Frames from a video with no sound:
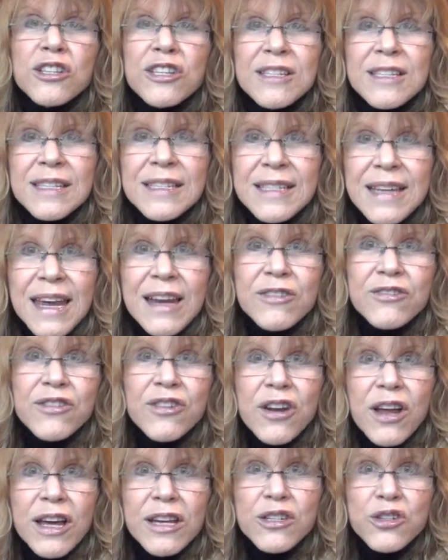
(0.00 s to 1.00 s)
to
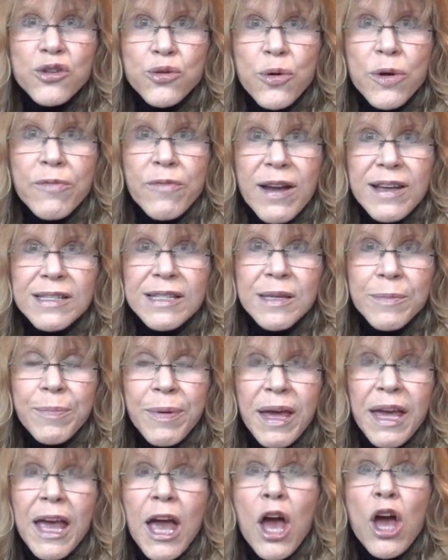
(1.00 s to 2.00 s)
standardize your
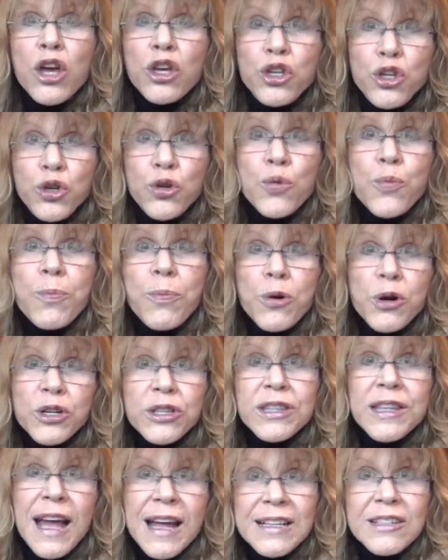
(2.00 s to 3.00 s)
recipe, you
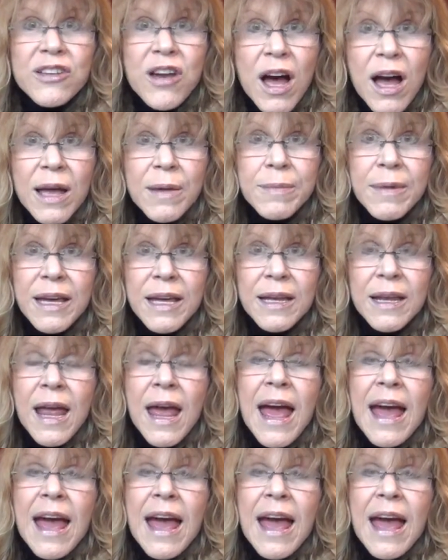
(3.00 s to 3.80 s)
put that time in.